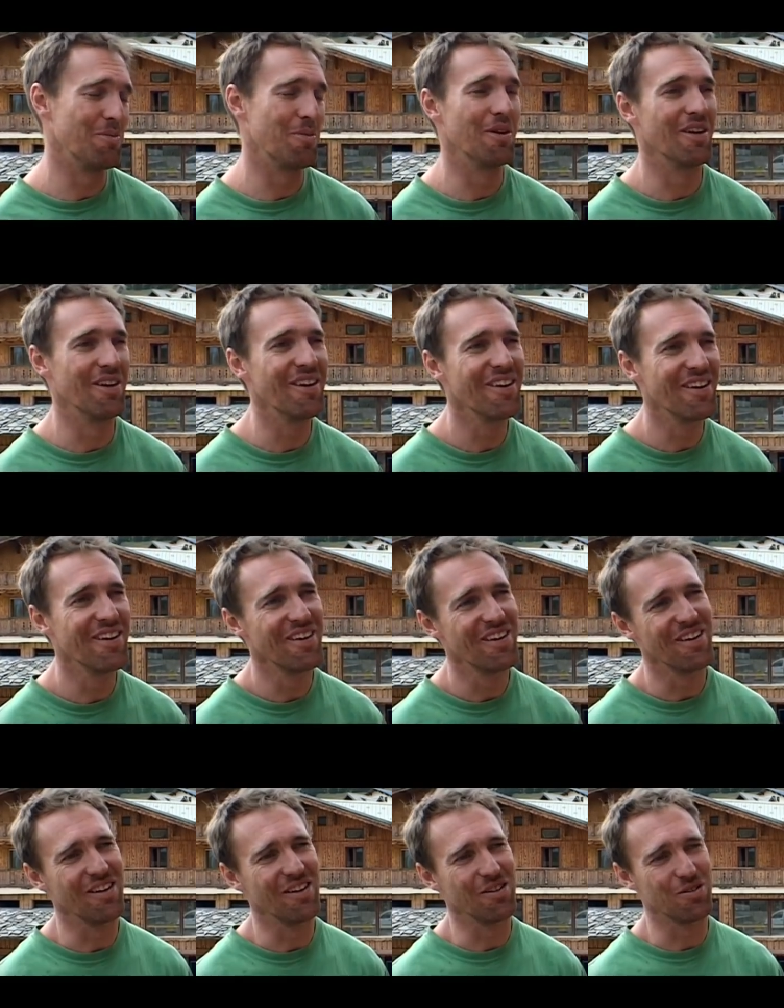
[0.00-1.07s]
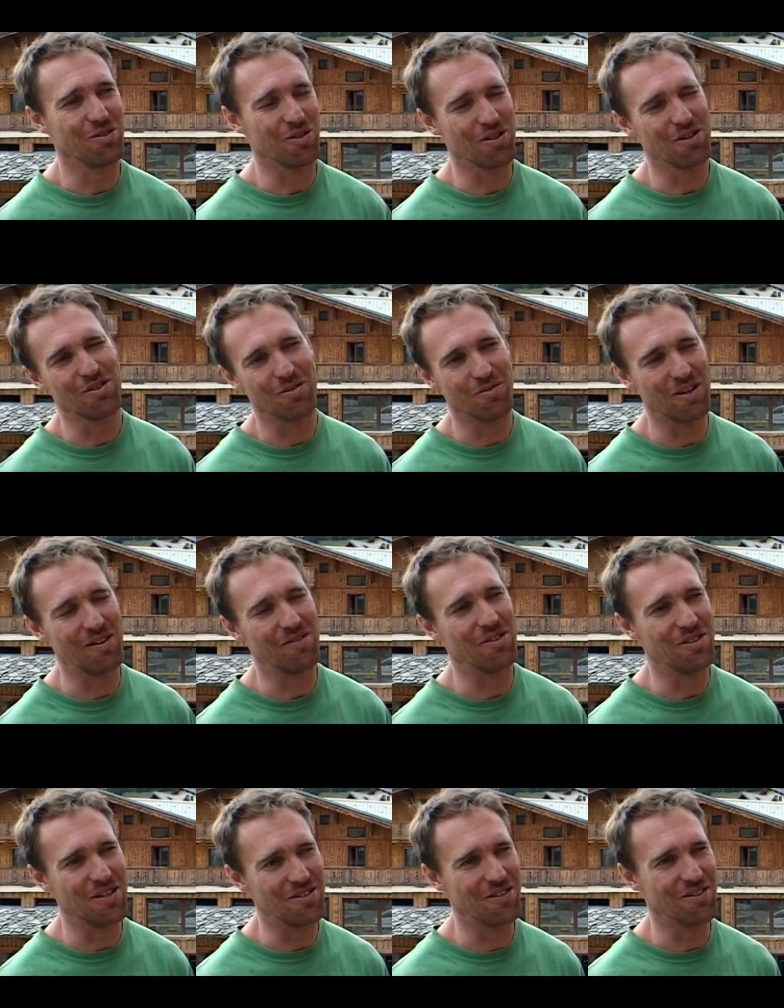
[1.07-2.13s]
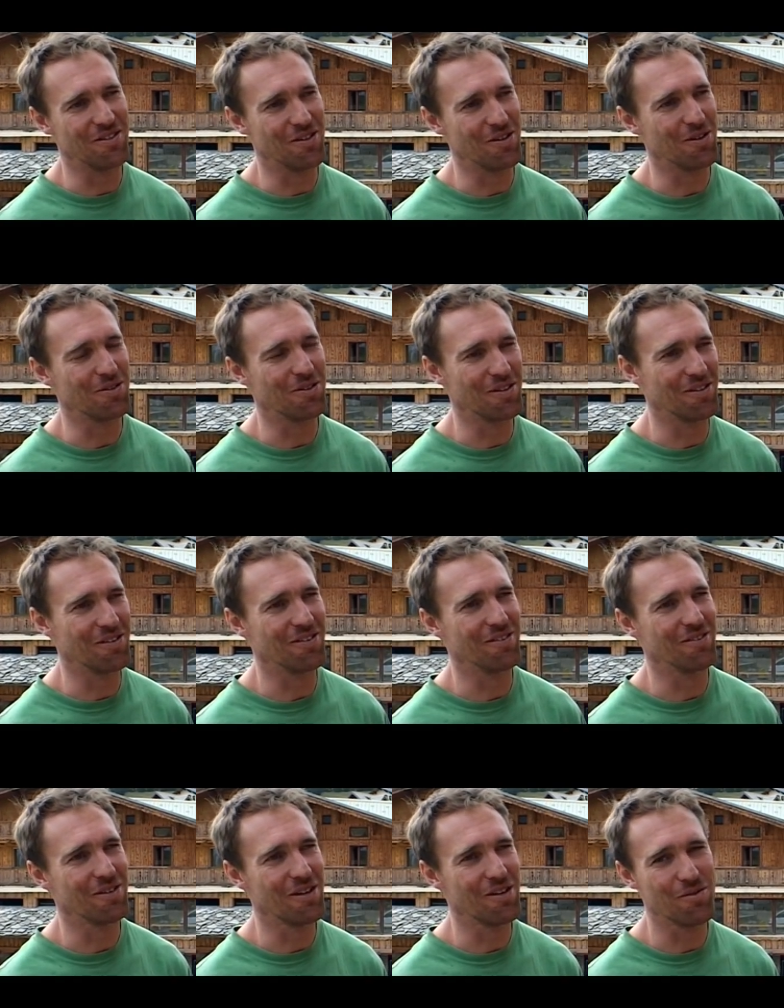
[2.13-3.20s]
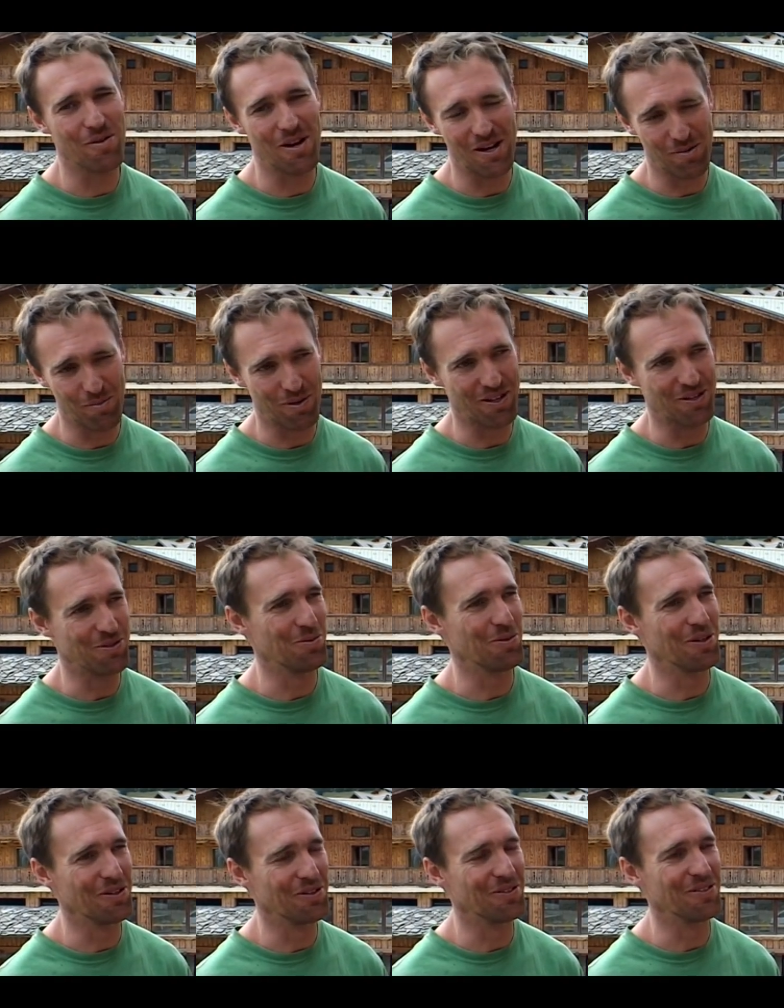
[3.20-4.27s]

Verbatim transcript: But it is, it'll survive the desert and the Arctic and the other random places we go to.